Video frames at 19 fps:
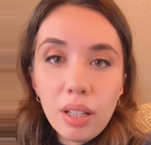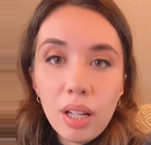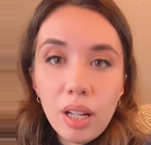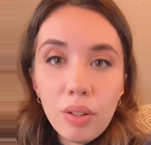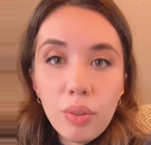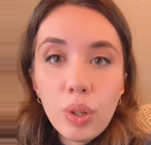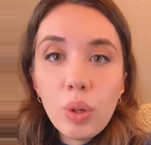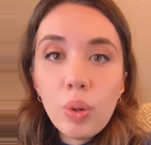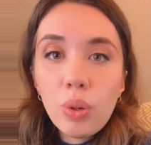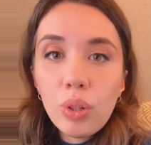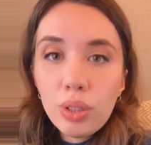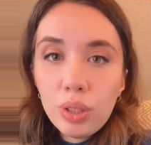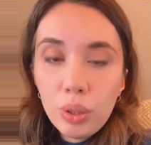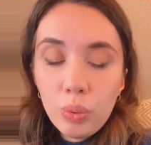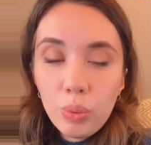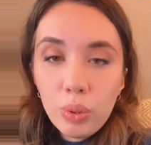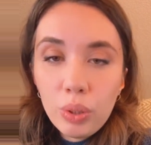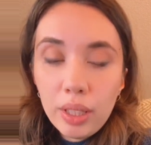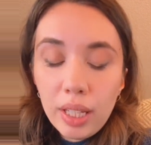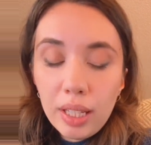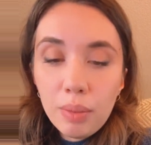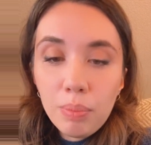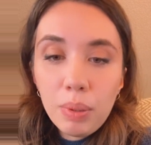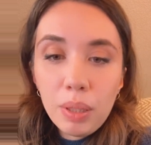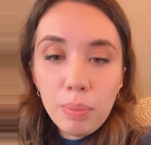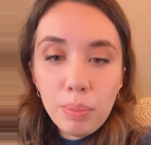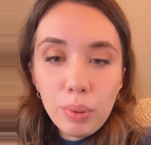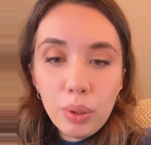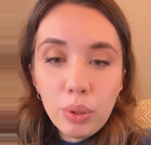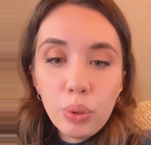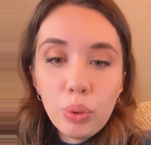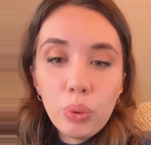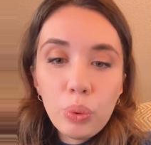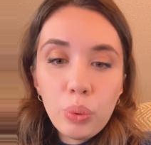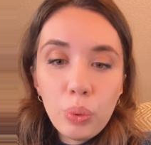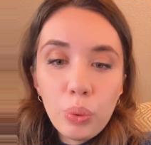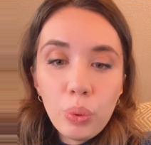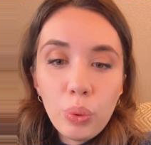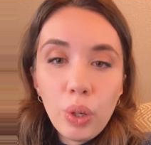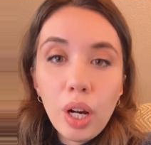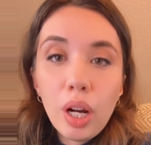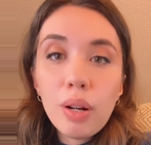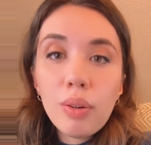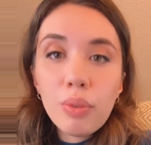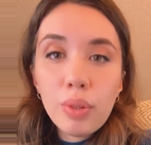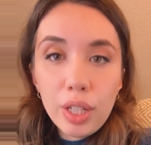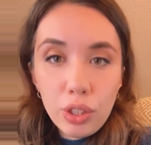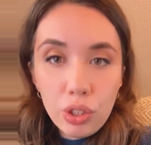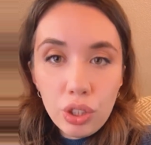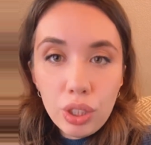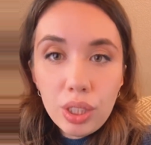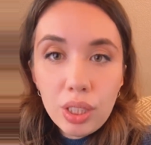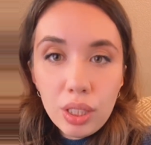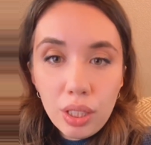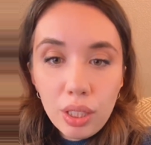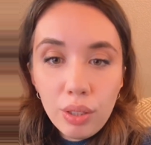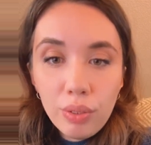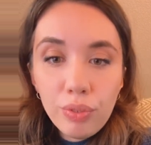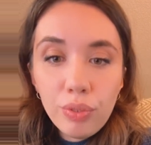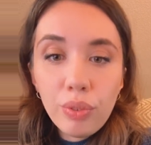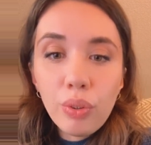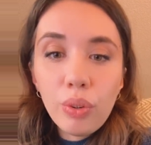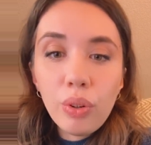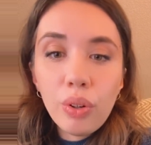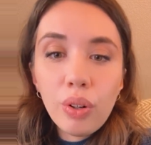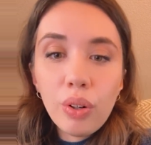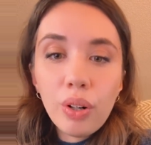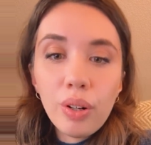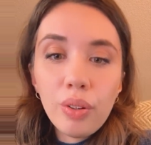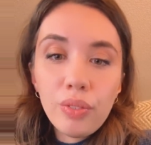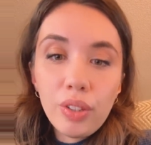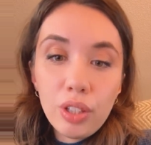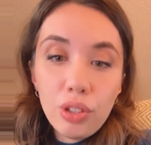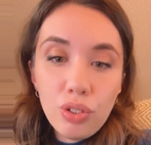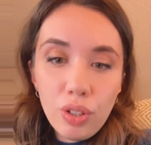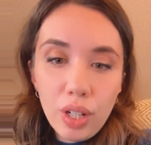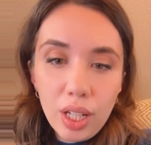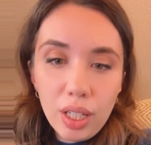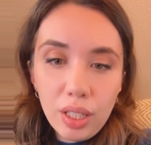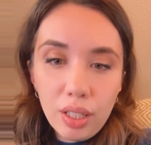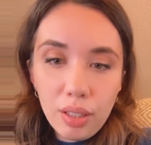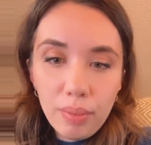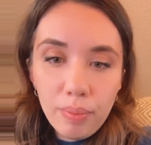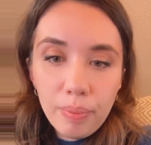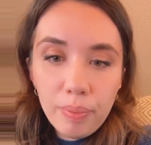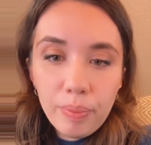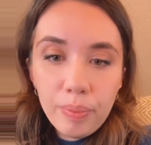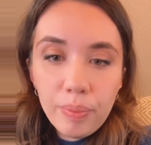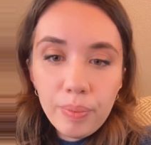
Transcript: Recording will get people who are registered for the training.